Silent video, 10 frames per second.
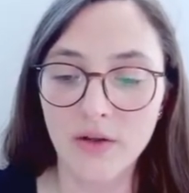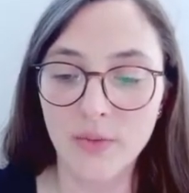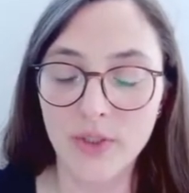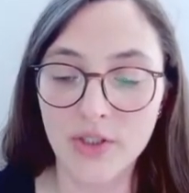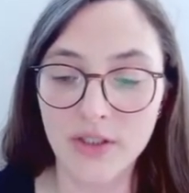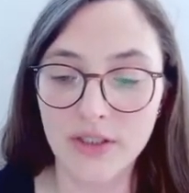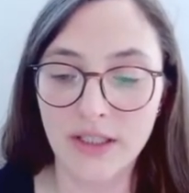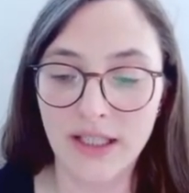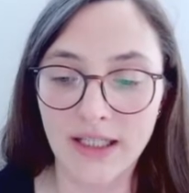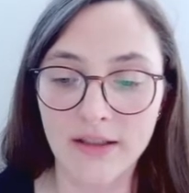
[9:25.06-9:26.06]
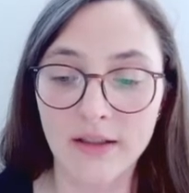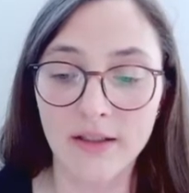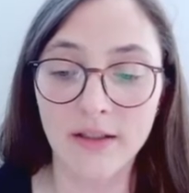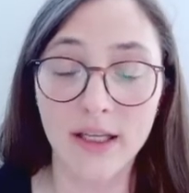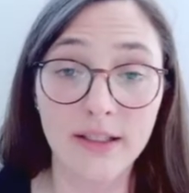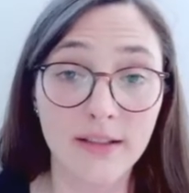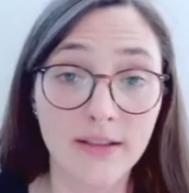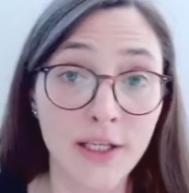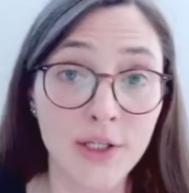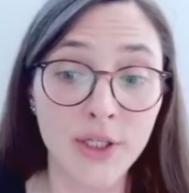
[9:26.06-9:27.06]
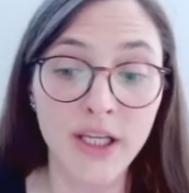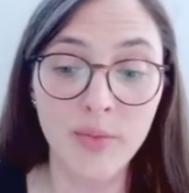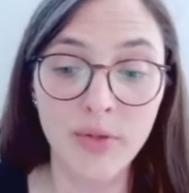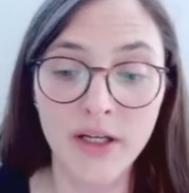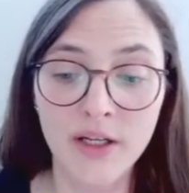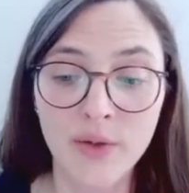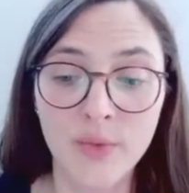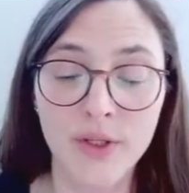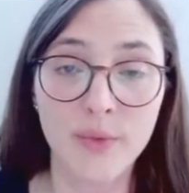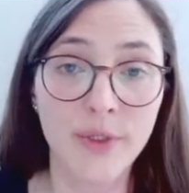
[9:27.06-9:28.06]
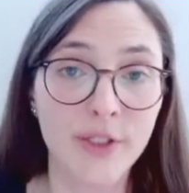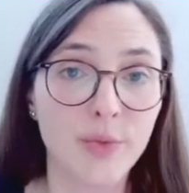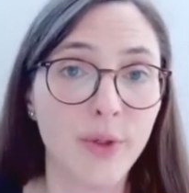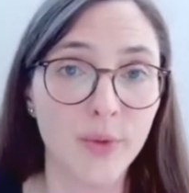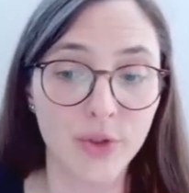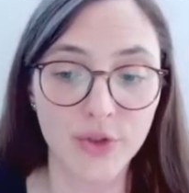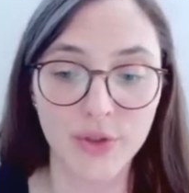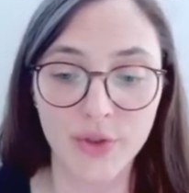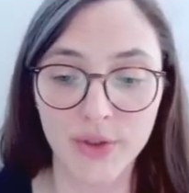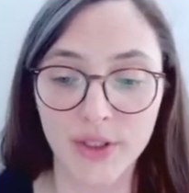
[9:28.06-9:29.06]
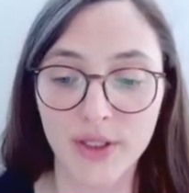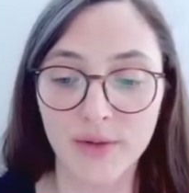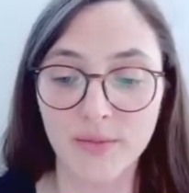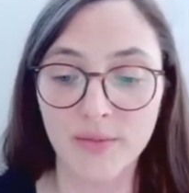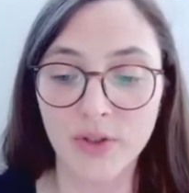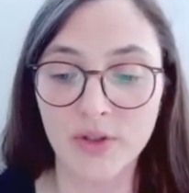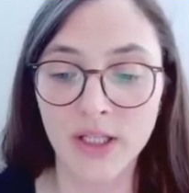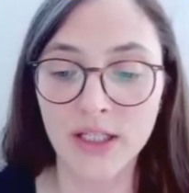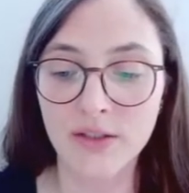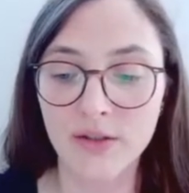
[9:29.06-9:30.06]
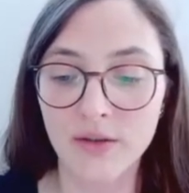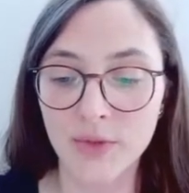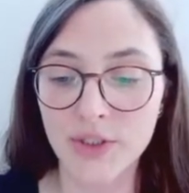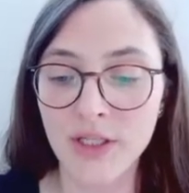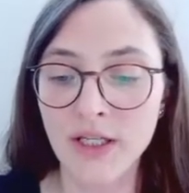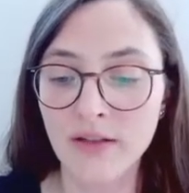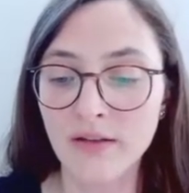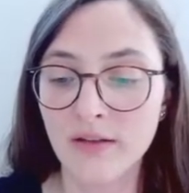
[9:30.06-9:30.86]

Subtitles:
We just select the SSH key pair with which we want to connect to the machine,